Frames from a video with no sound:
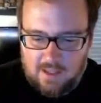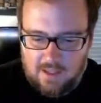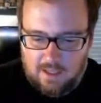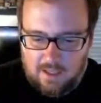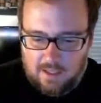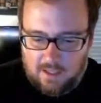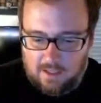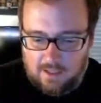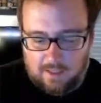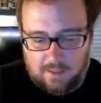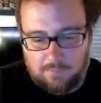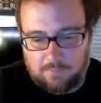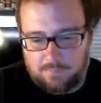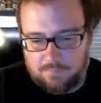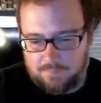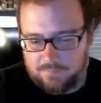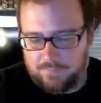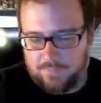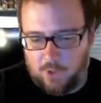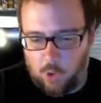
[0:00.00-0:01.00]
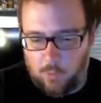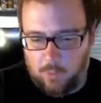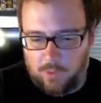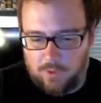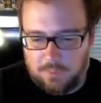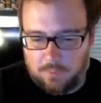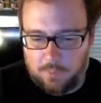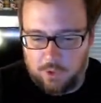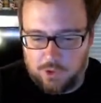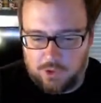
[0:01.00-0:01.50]
I
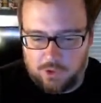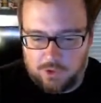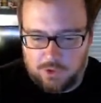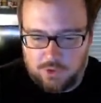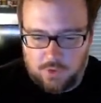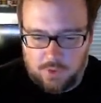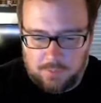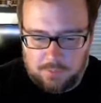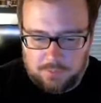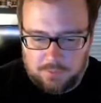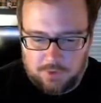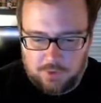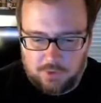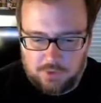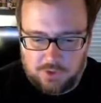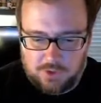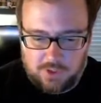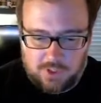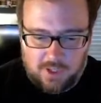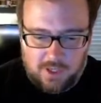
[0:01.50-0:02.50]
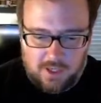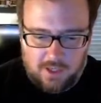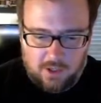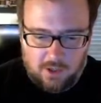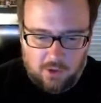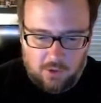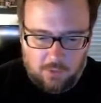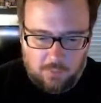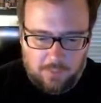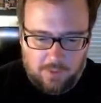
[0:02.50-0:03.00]
almost booked a trip to
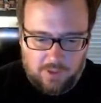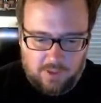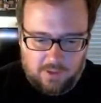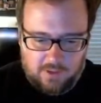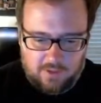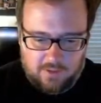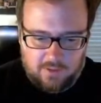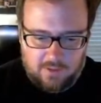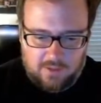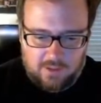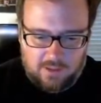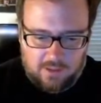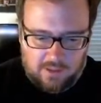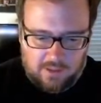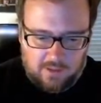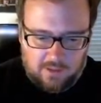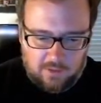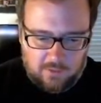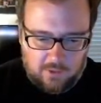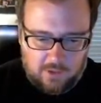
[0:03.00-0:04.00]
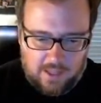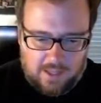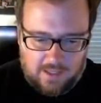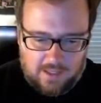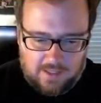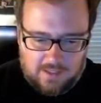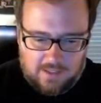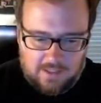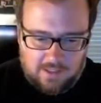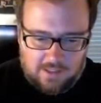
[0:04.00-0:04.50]
Chicago, but I'm glad
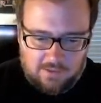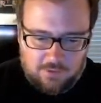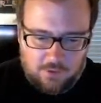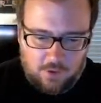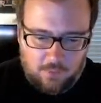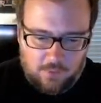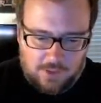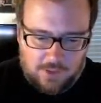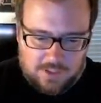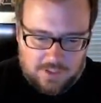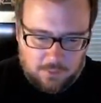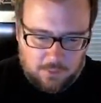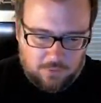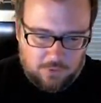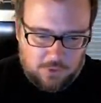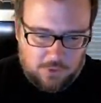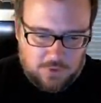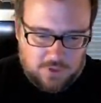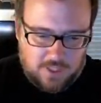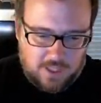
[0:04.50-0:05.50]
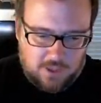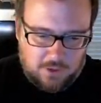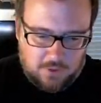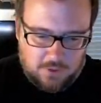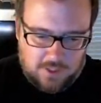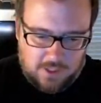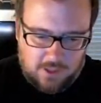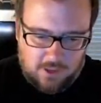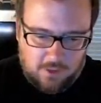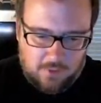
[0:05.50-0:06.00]
I didn't after I read some reviews of that
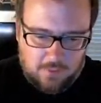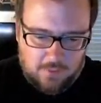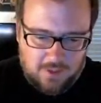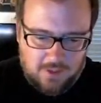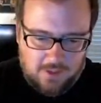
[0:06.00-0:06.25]
hotel,